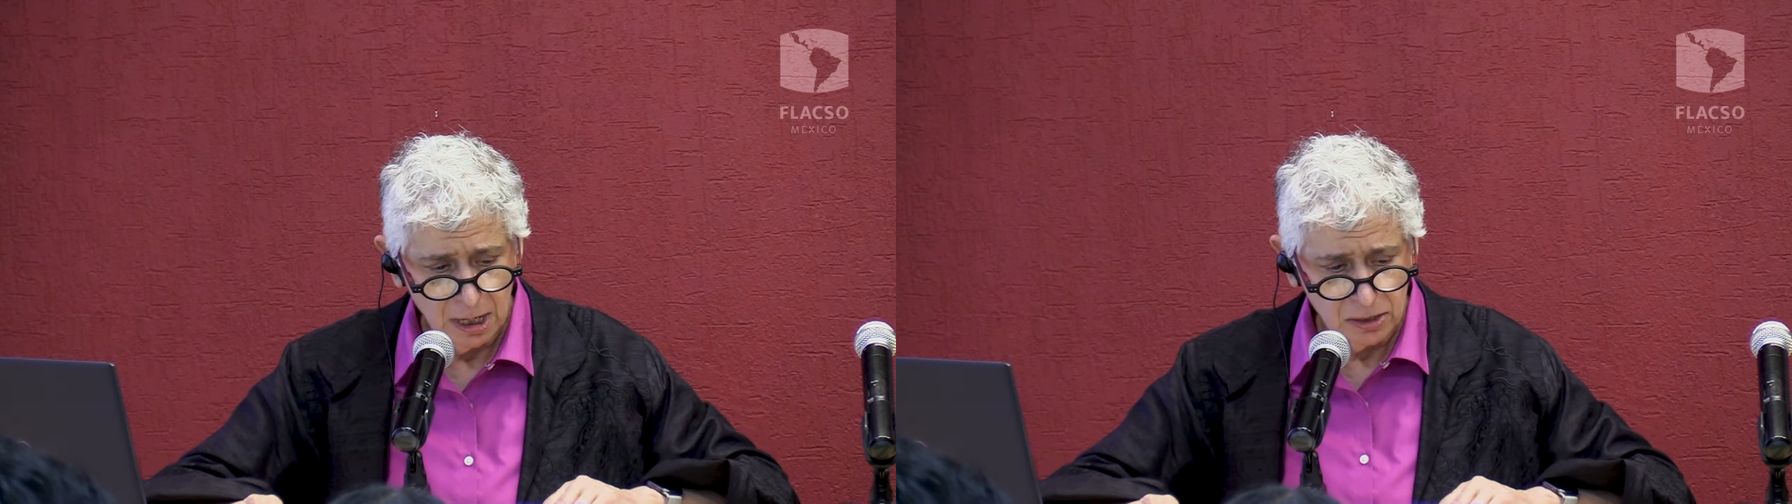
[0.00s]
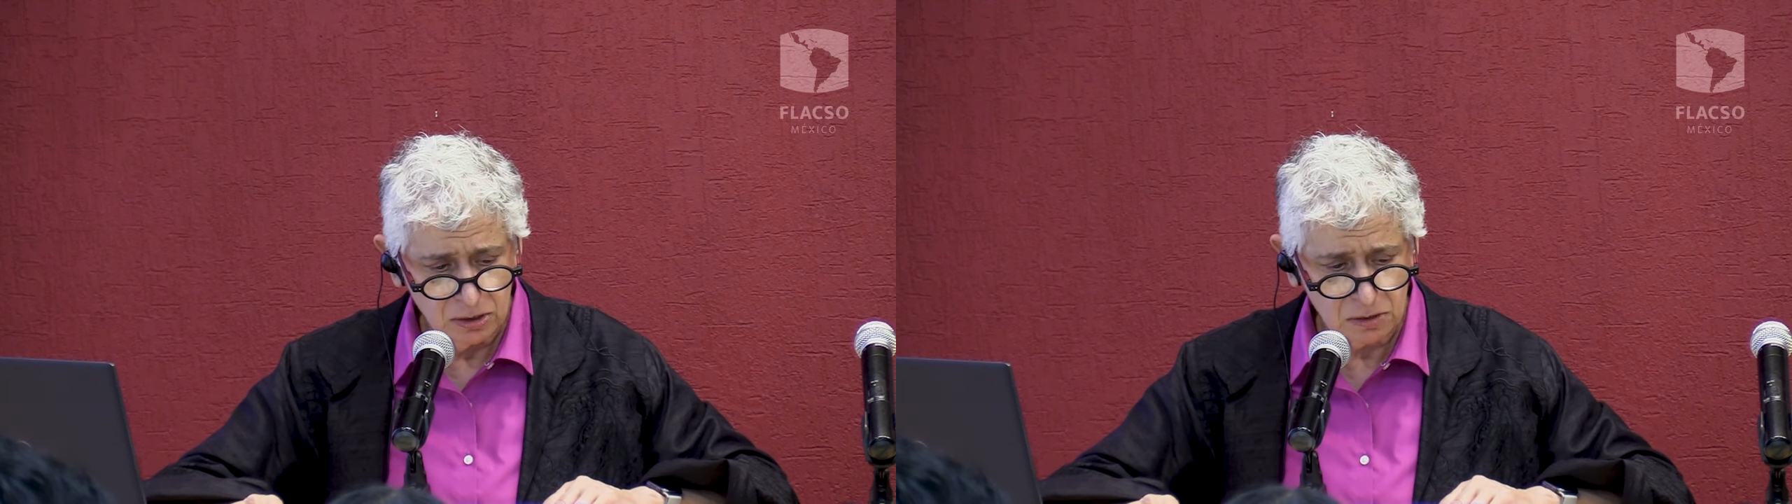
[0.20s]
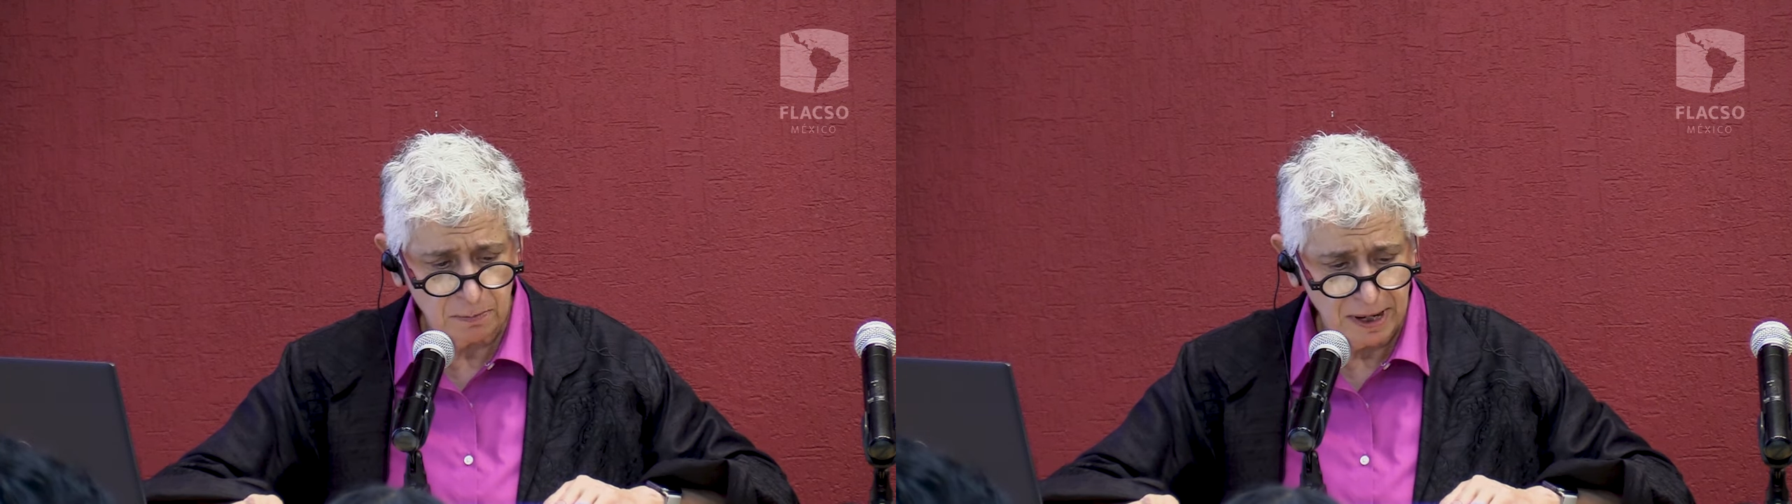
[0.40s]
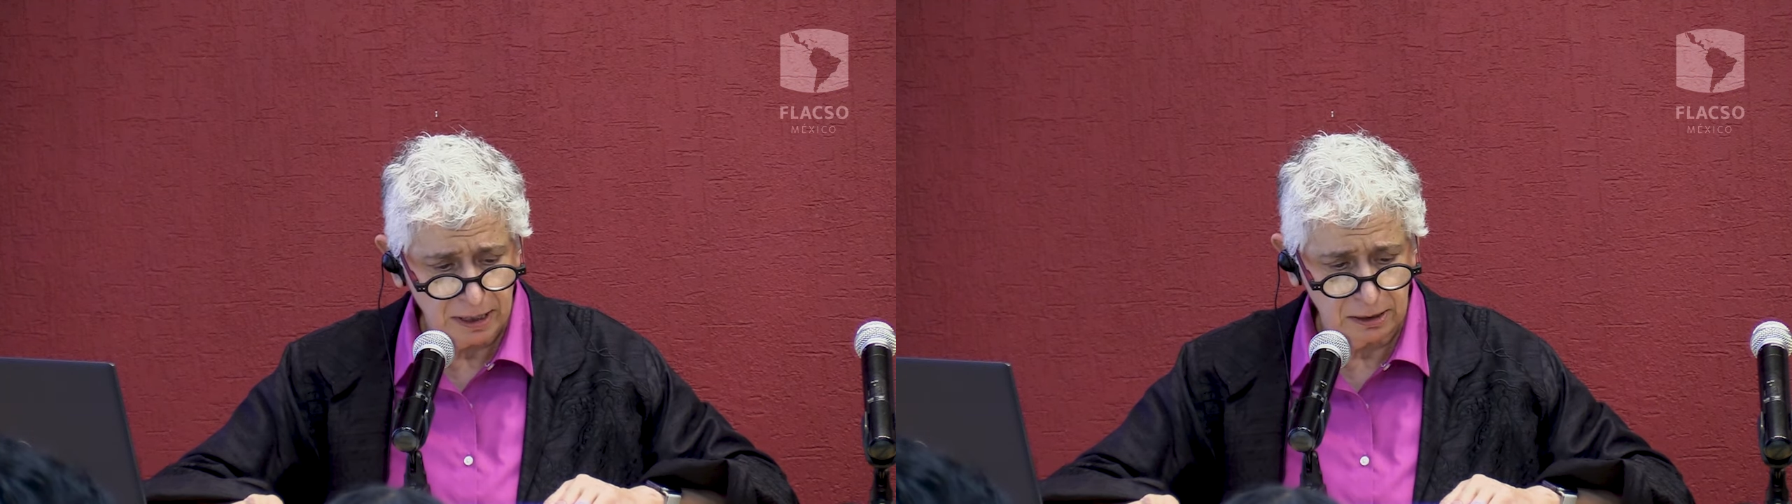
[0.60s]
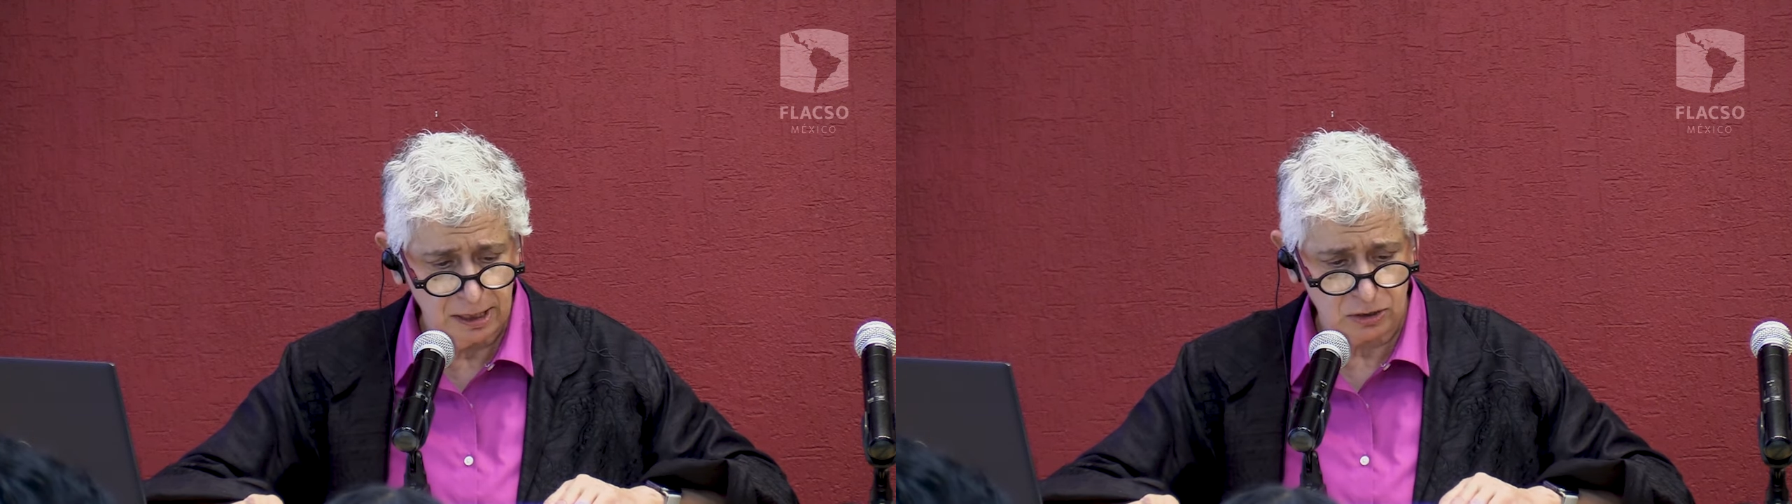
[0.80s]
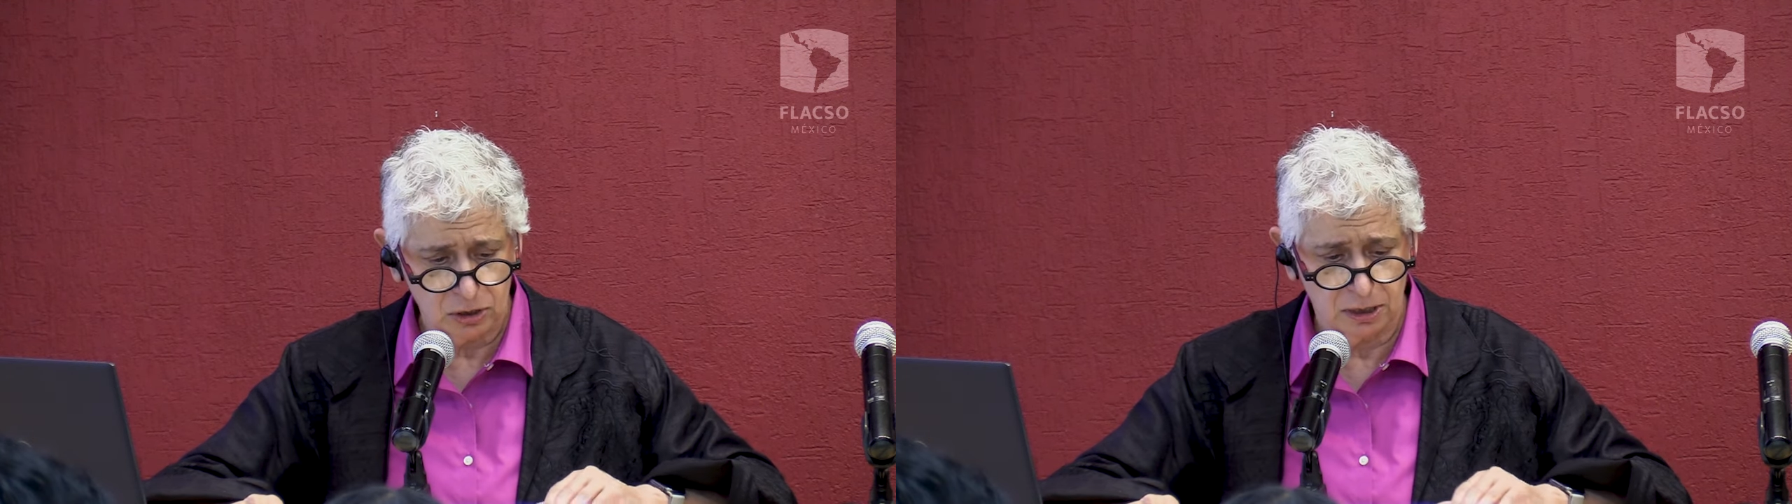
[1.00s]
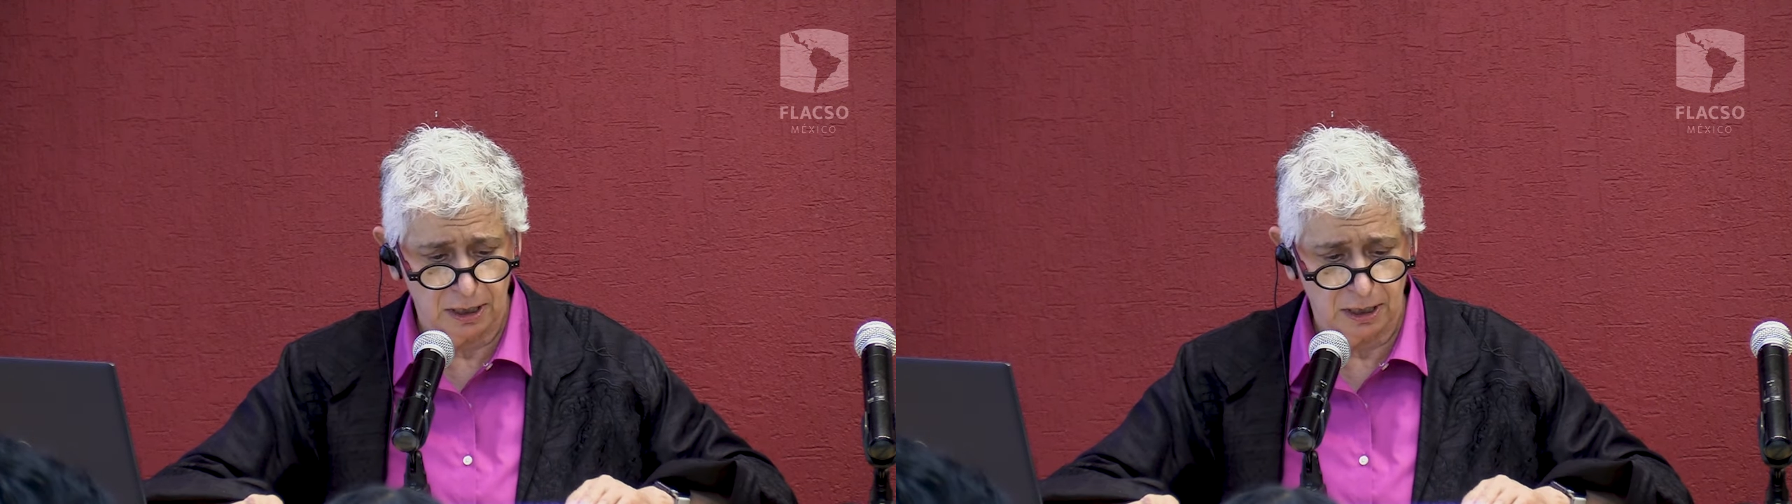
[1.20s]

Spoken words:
This backlash is